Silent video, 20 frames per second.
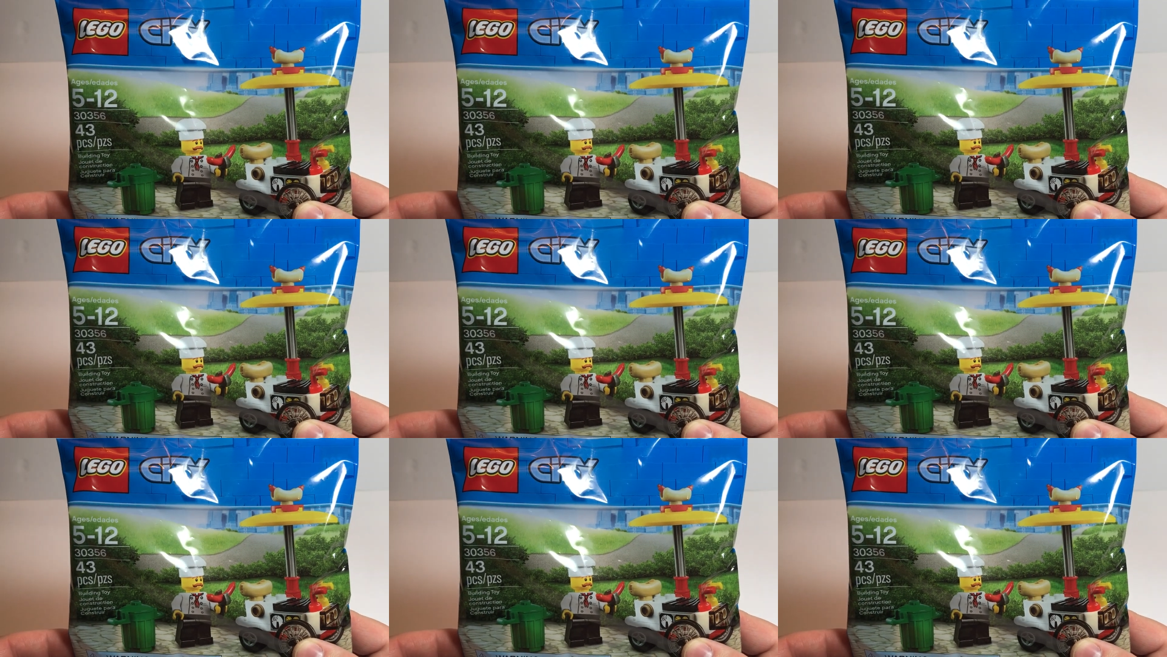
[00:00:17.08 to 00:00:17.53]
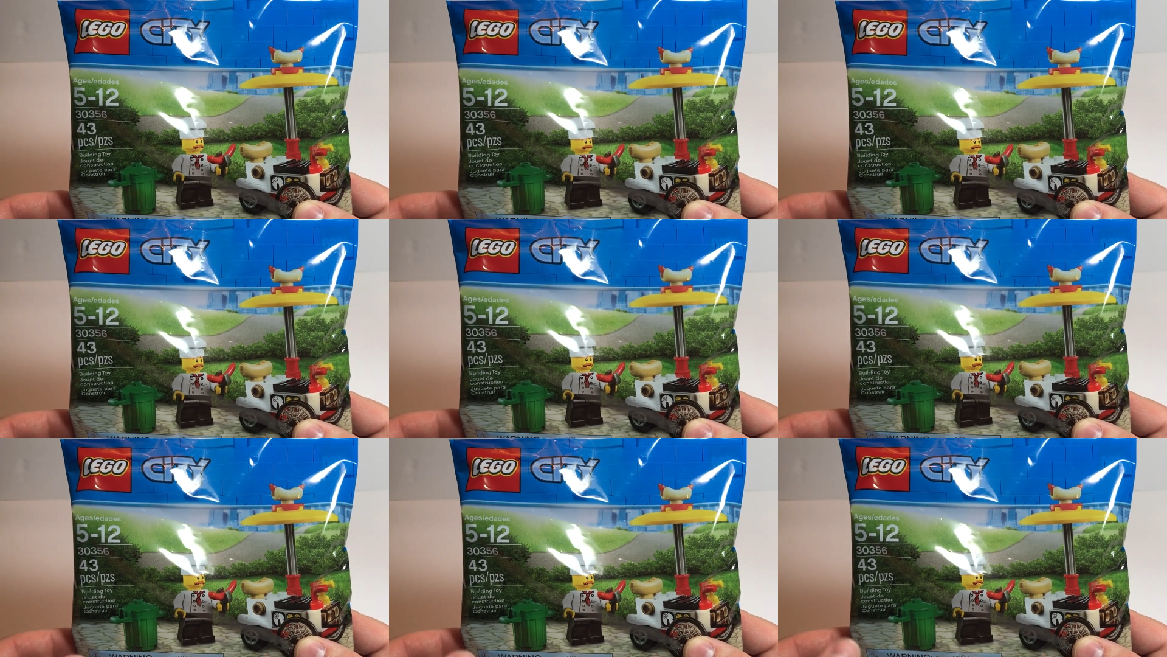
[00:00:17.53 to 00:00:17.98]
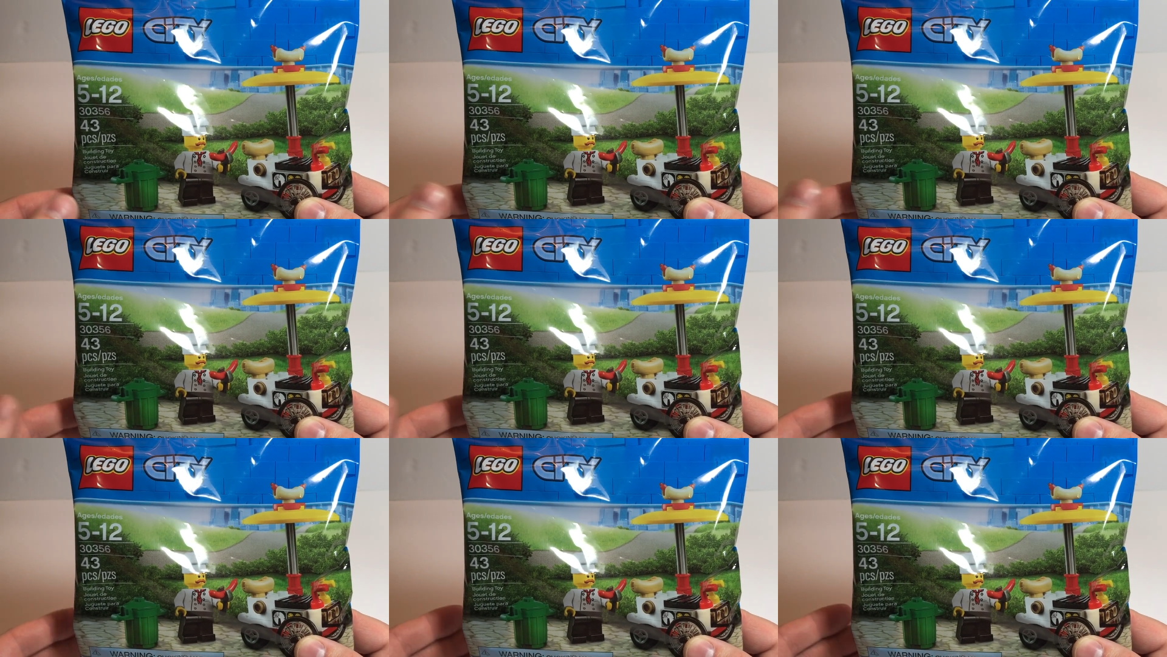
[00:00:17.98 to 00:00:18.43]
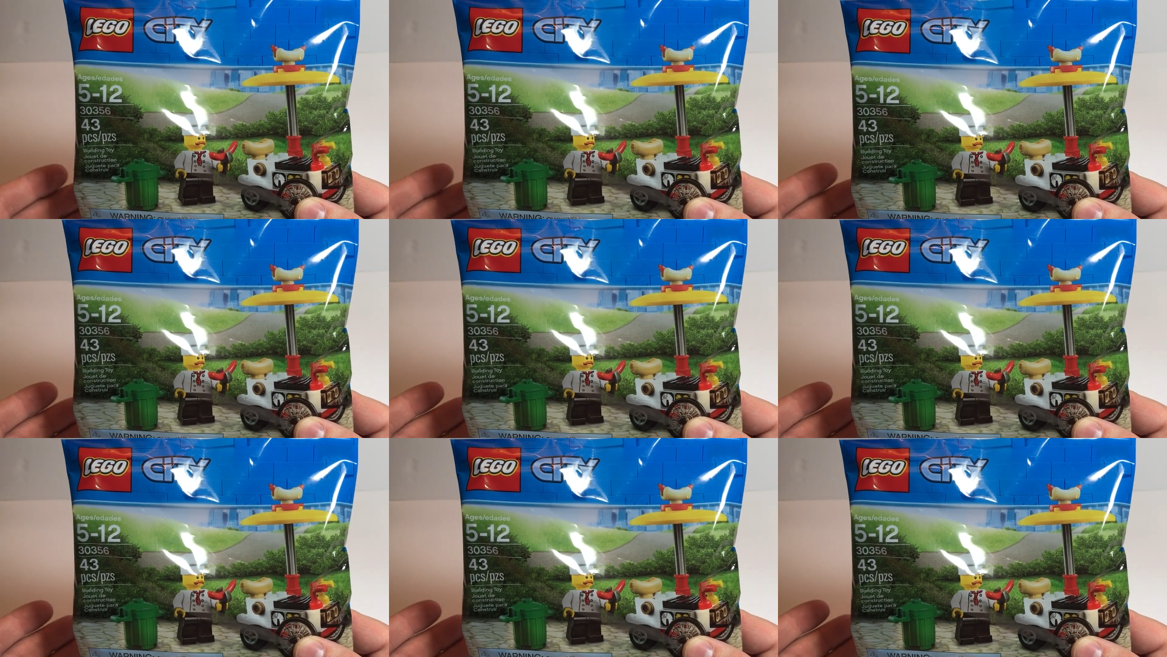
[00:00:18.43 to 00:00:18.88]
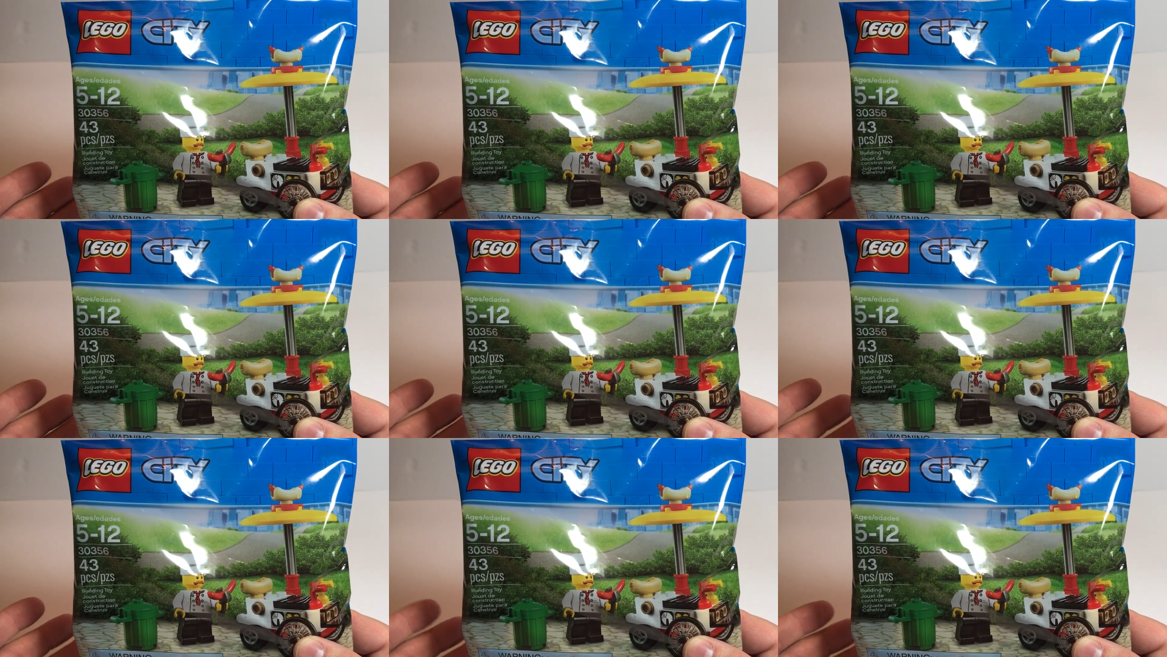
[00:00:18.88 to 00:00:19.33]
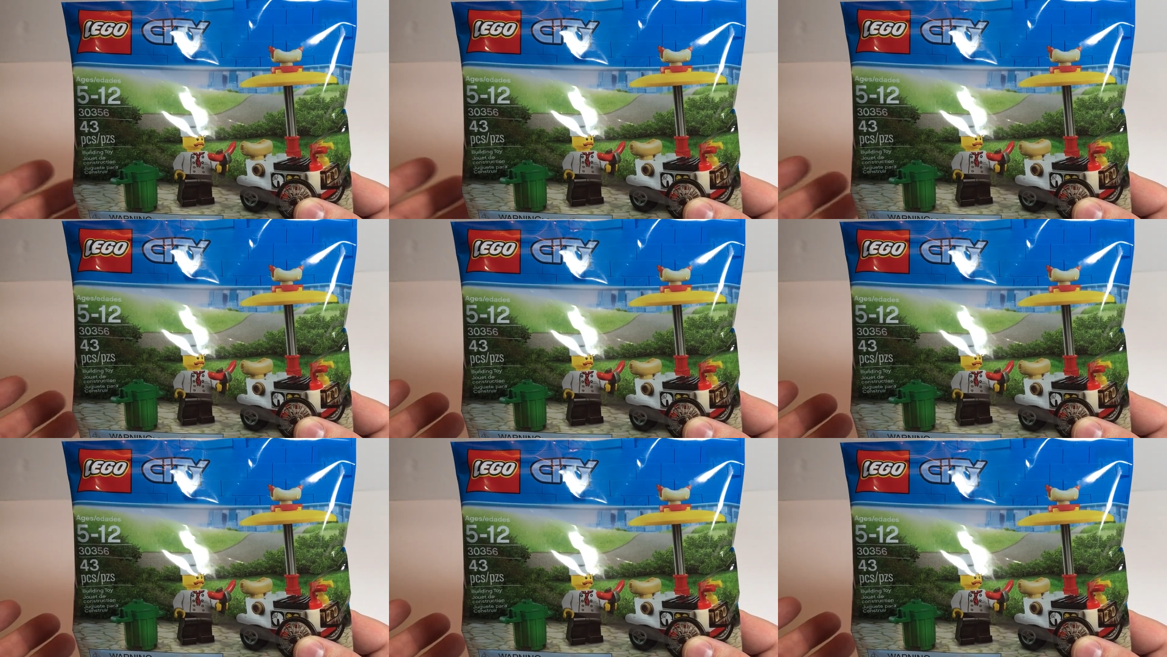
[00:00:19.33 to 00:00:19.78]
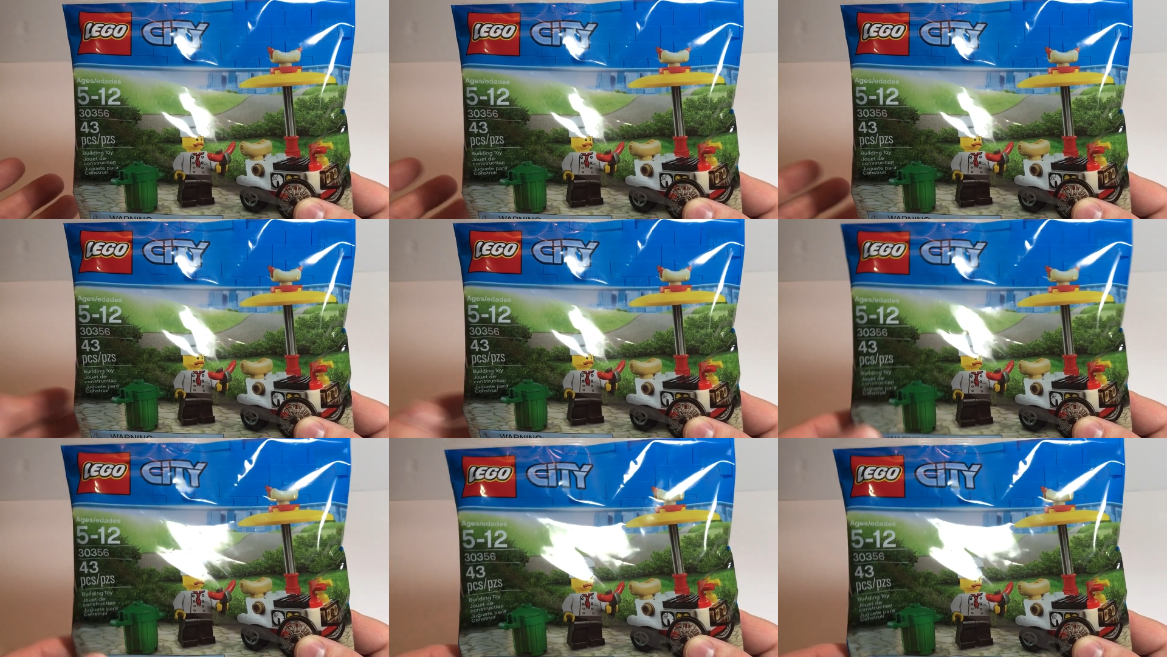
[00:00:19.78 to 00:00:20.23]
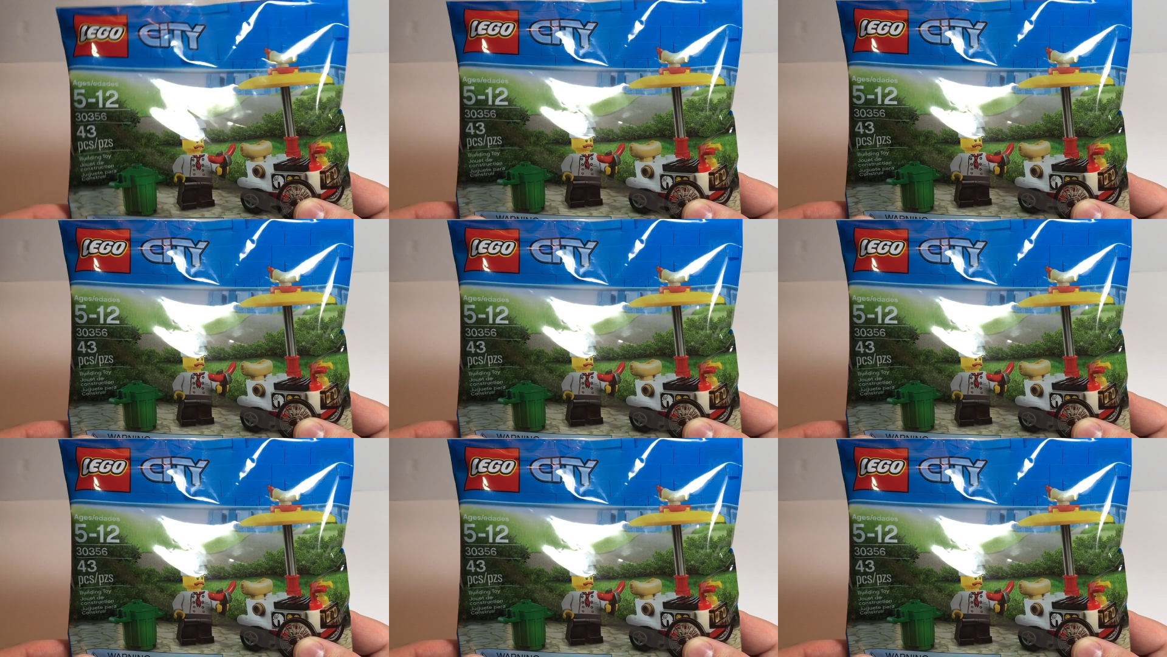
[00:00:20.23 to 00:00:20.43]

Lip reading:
(no speaker visible)